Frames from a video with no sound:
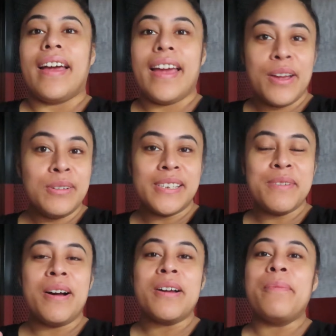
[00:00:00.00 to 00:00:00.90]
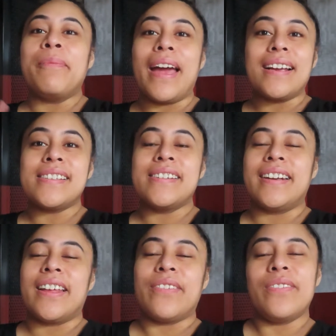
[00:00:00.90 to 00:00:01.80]
A L T, welcome back to
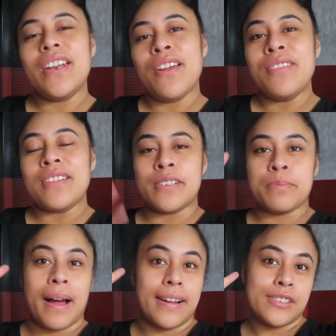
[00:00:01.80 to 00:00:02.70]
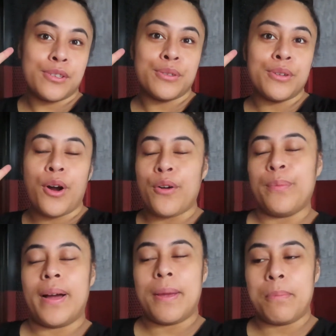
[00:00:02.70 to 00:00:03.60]
another video. This is part two
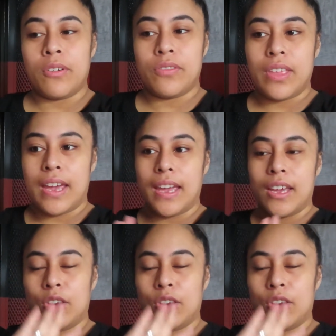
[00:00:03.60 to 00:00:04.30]
of my birthday